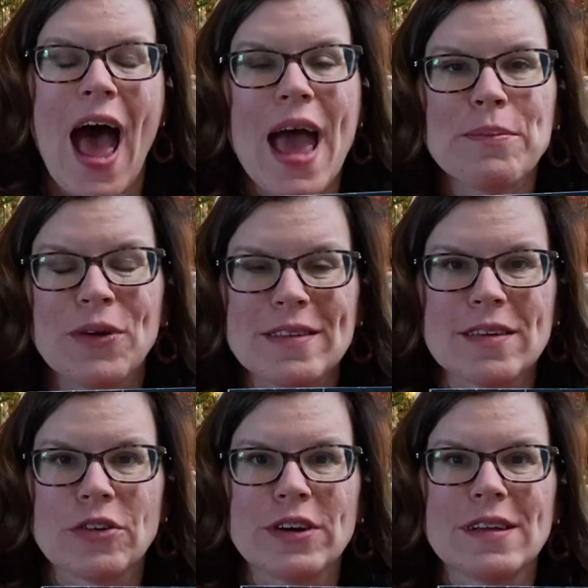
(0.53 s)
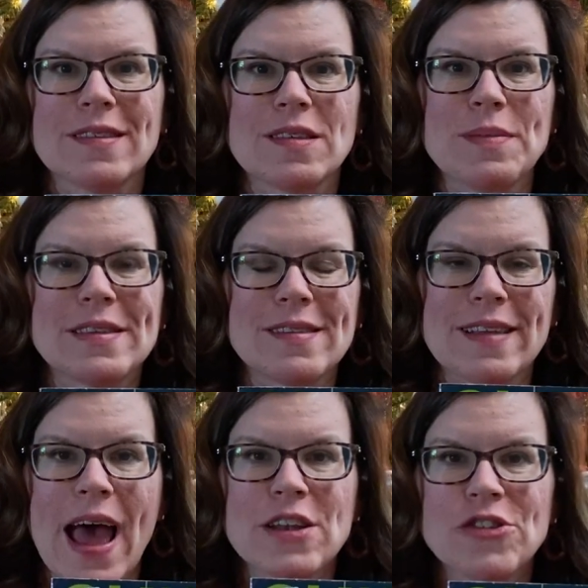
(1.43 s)
Hi, boys and girls. It's Mrs.
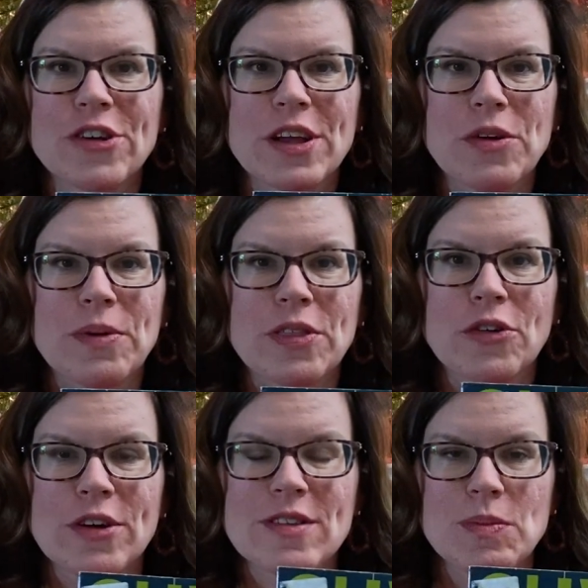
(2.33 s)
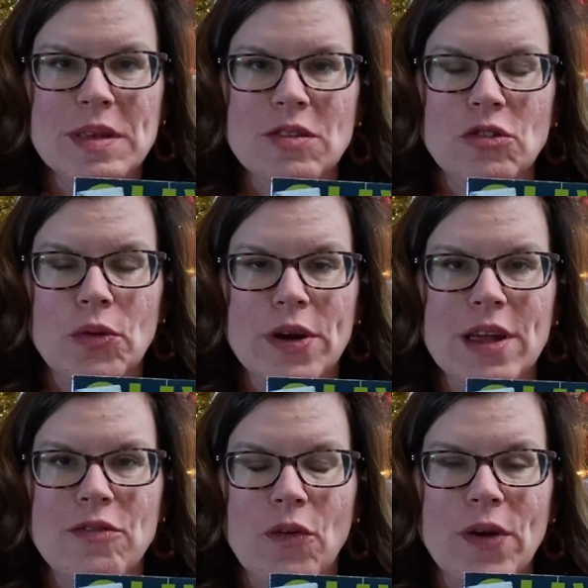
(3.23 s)
Ottinger here with a Christmas
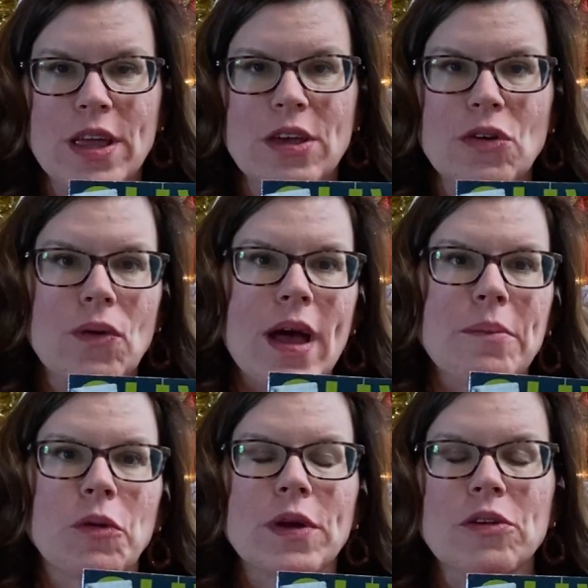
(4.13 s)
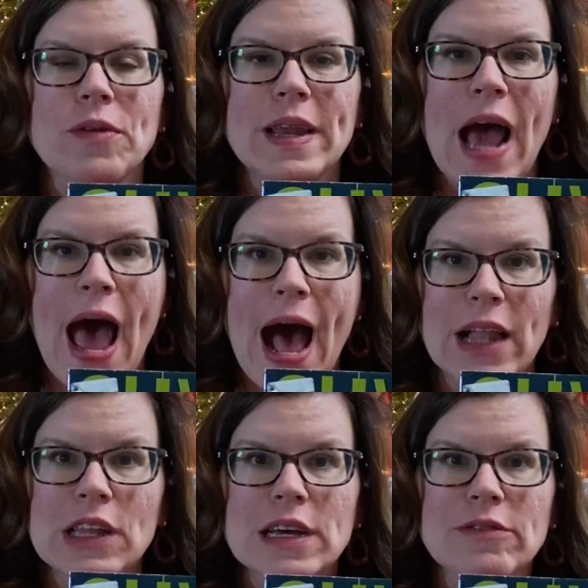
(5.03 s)
story for you. I'm going to read
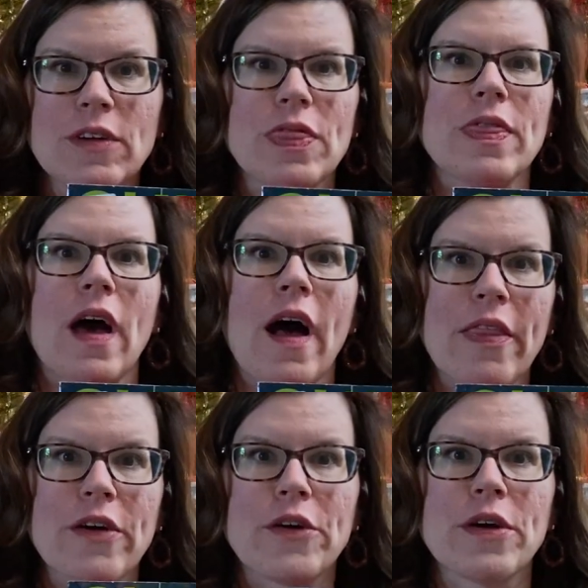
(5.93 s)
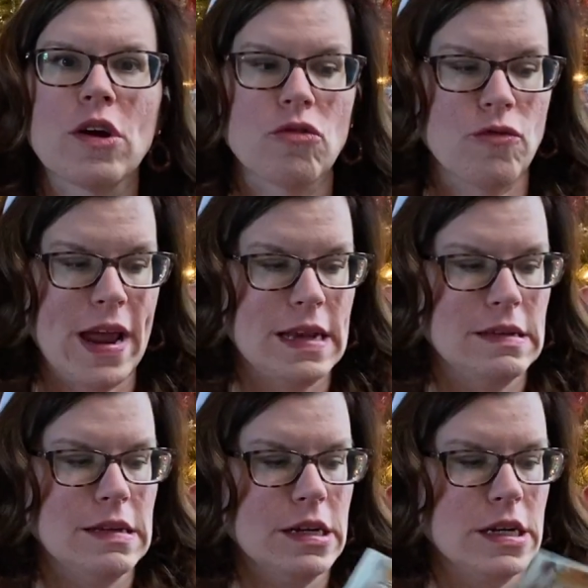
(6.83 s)
Olive, the Other
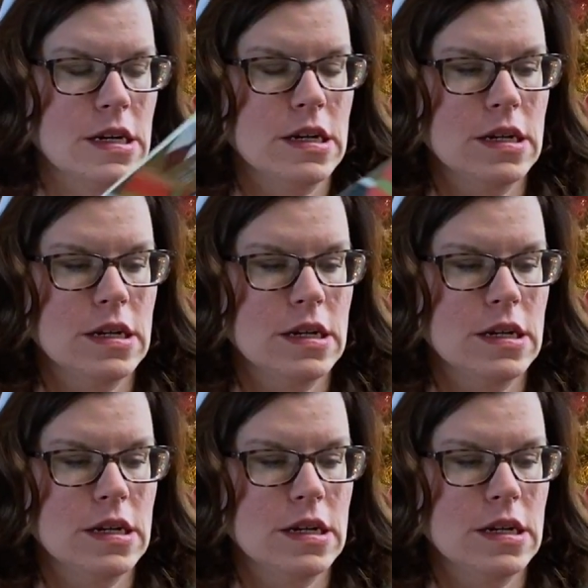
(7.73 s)
Reindeer.